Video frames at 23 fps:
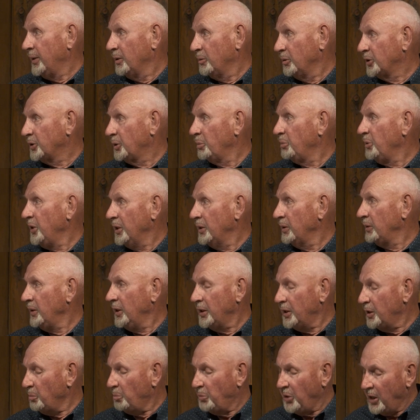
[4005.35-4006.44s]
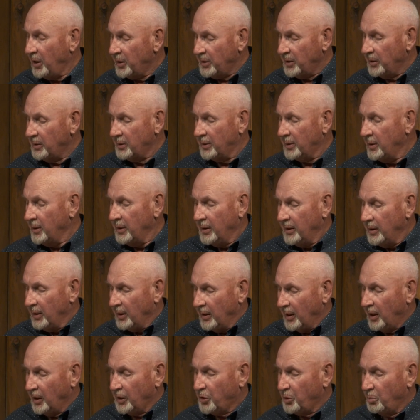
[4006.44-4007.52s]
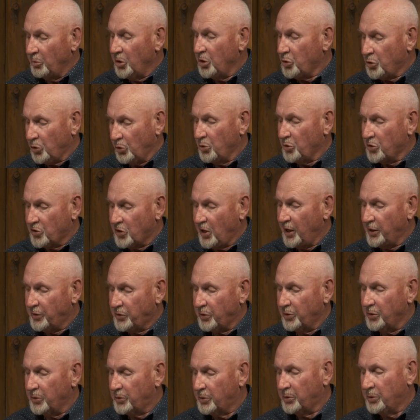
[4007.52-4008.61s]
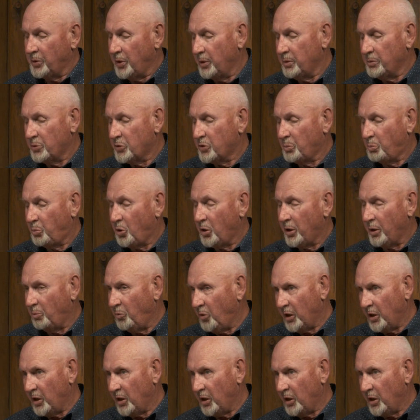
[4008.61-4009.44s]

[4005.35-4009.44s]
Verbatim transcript: It was to be an independent a uh, commercial center to support it,